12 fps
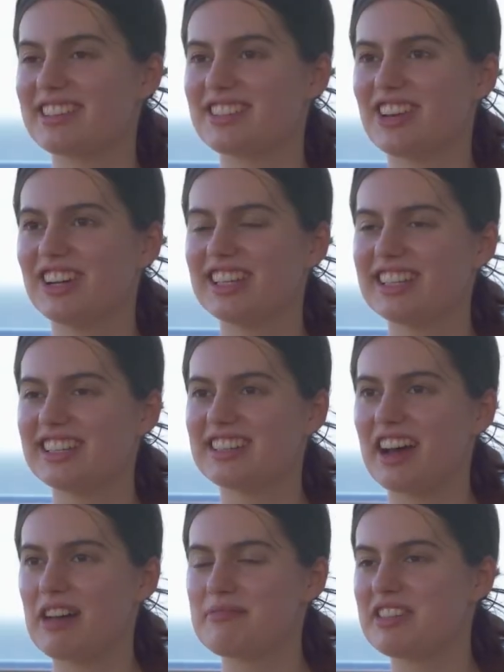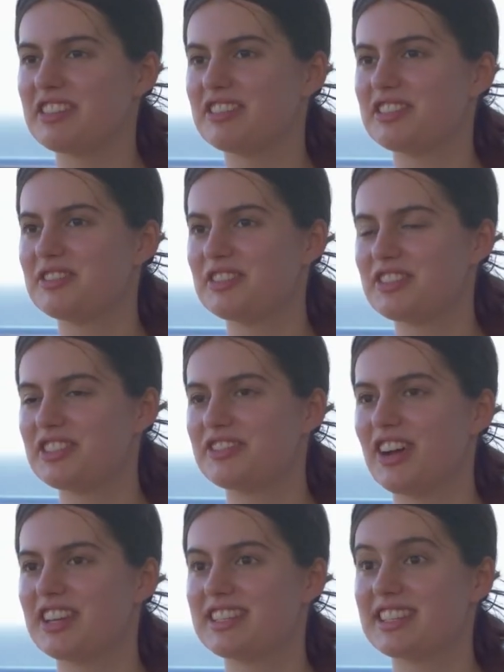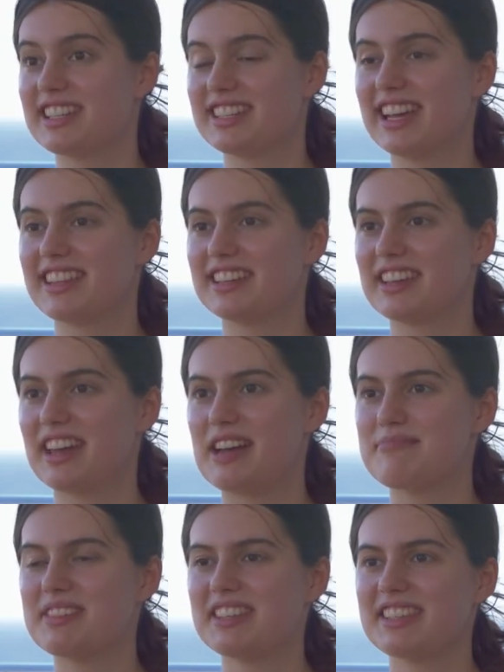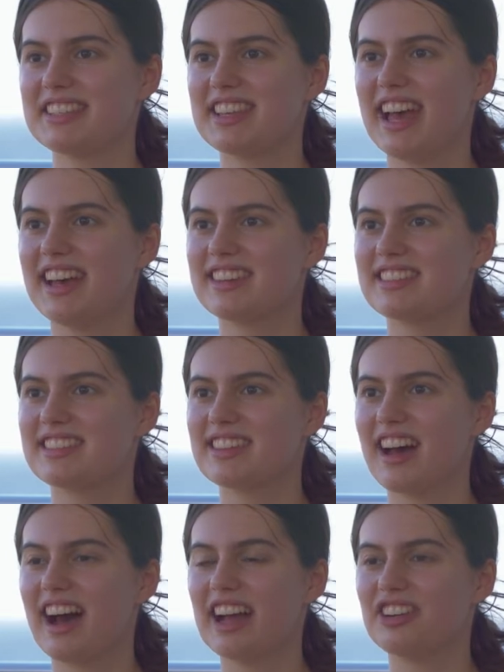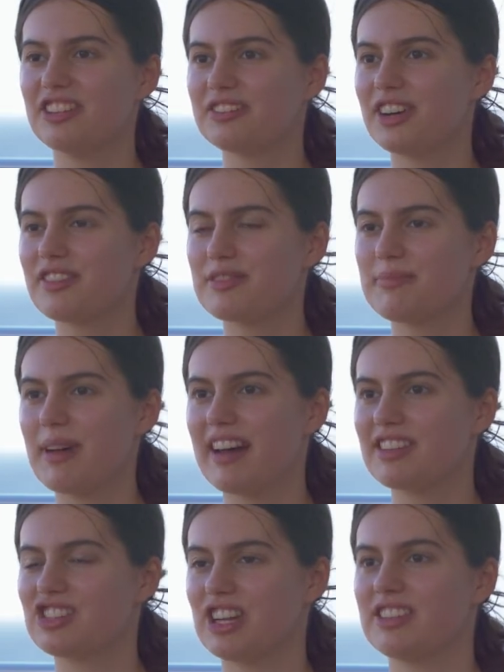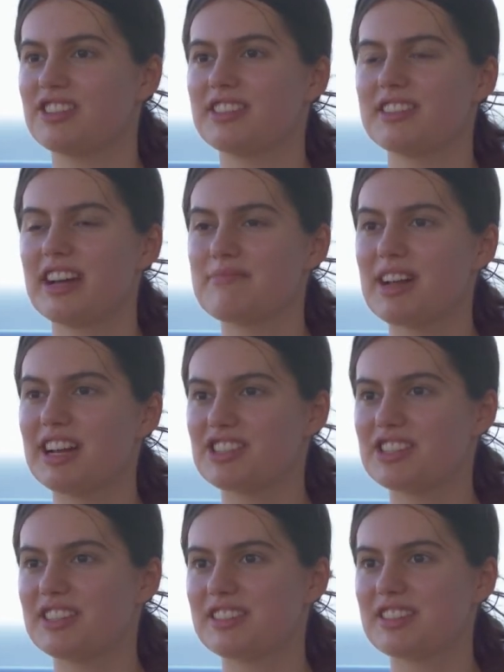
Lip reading: Sterling and I'm at Griffith University at Nathan campus, and I got involved in Power to Change this time last year.